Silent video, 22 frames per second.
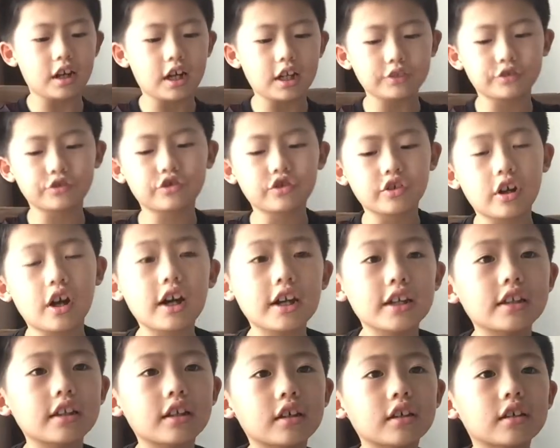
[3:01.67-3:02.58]
I
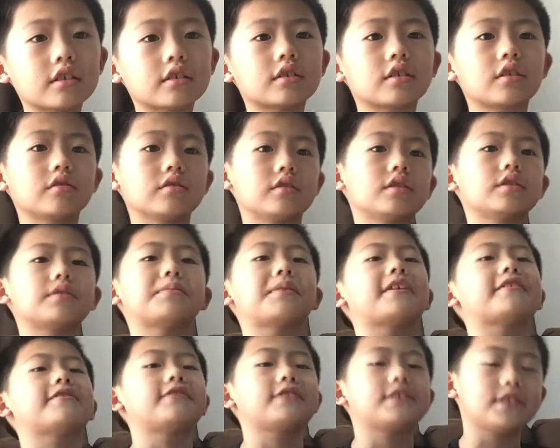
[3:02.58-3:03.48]
tried it, so this is my
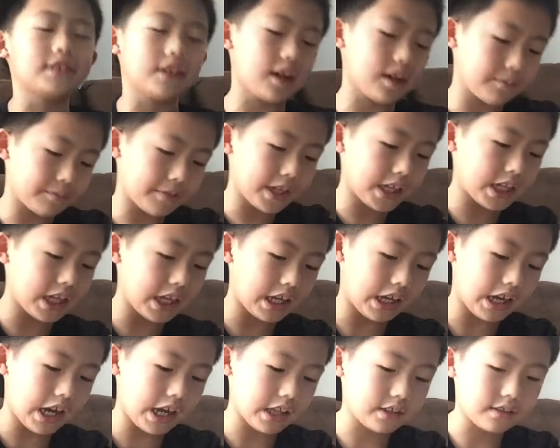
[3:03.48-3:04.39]
first time making
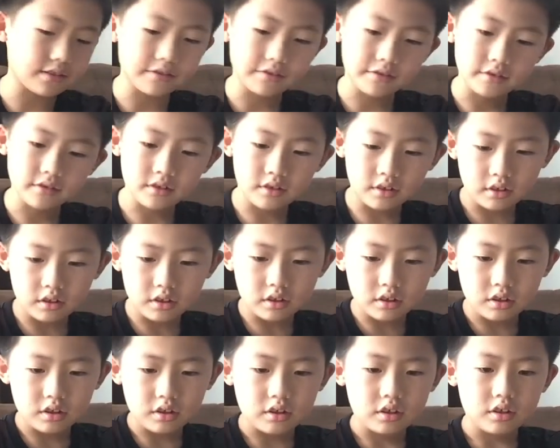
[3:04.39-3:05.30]
it.
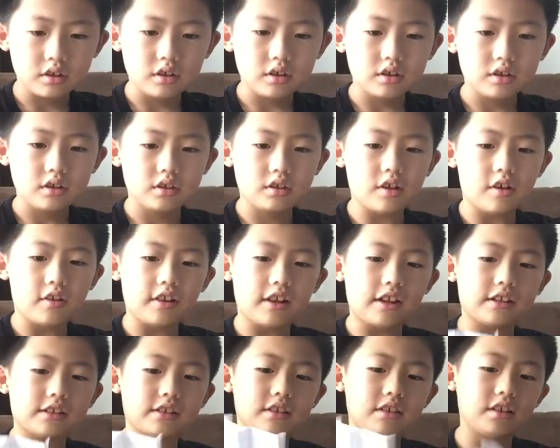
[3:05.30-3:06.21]
So
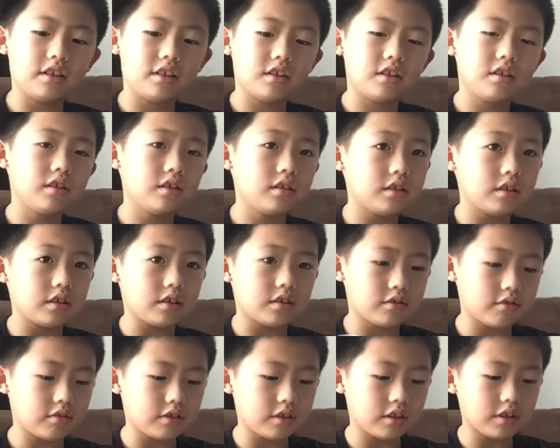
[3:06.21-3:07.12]
like, see, like
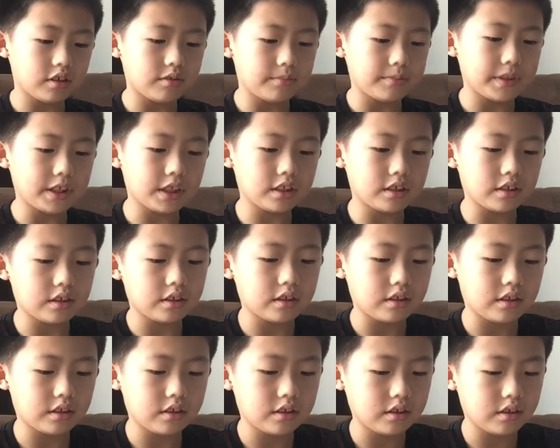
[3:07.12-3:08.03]
you gotta make it
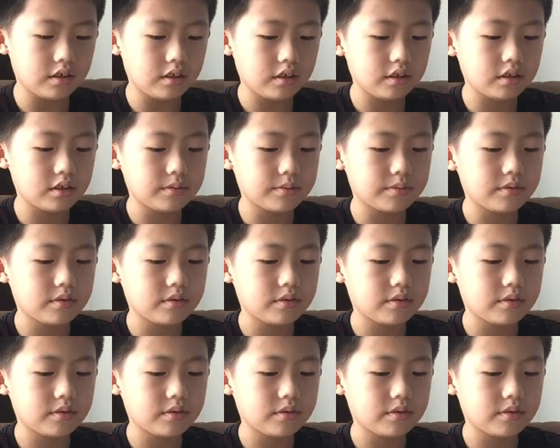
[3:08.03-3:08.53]
like this.